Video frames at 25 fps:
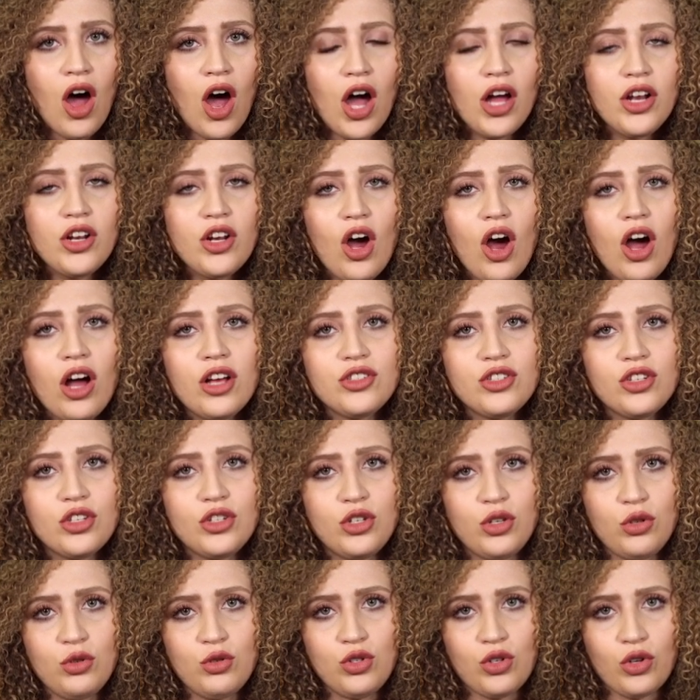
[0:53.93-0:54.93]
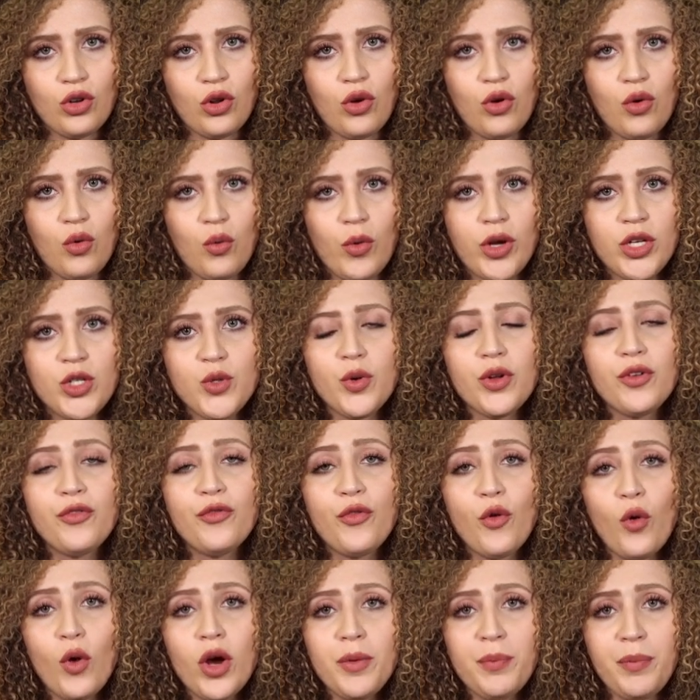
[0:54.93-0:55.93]
unconstitutional, which would
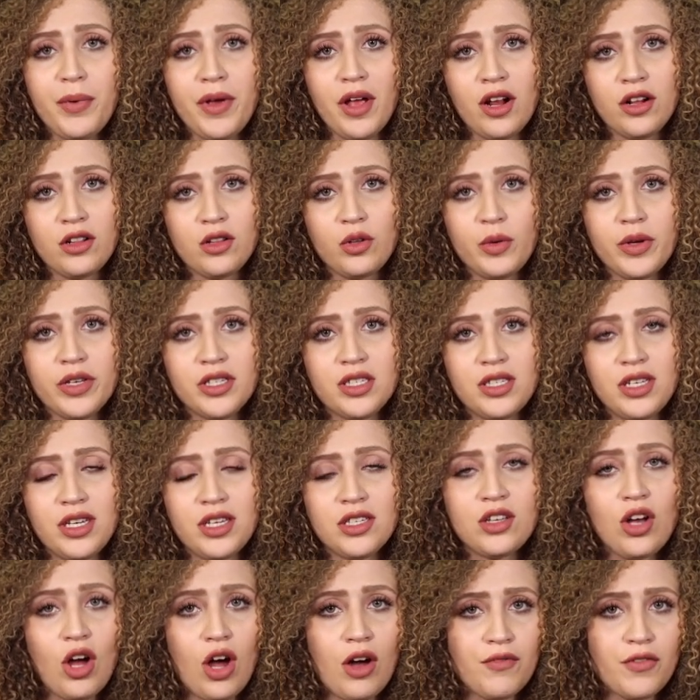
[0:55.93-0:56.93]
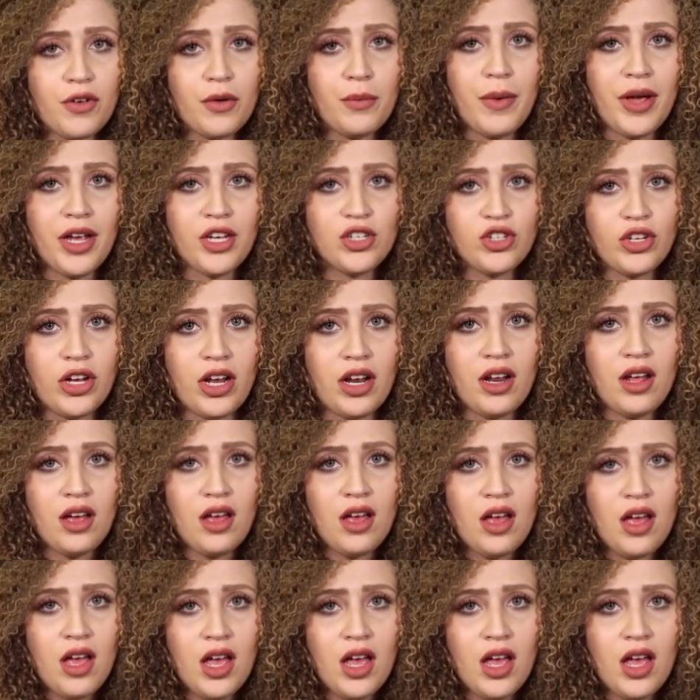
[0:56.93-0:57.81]
void Pierluisi's confirmation.